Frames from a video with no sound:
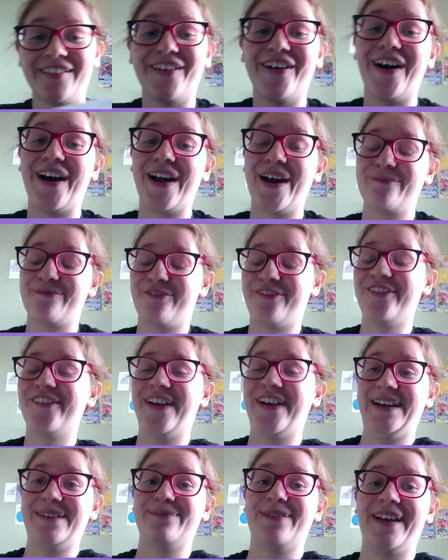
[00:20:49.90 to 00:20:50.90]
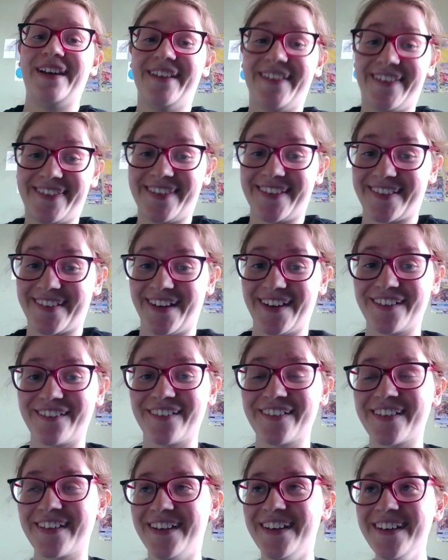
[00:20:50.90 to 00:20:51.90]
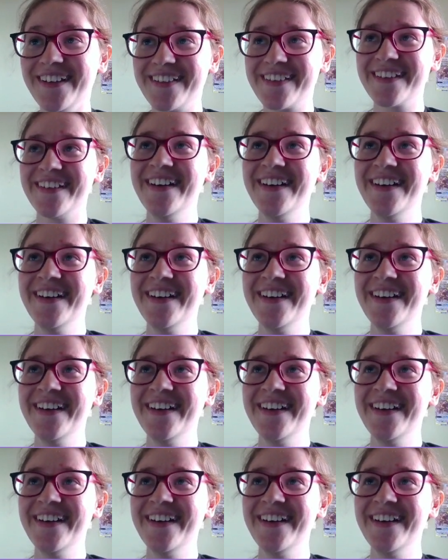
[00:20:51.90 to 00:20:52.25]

I am really pleased that I got it.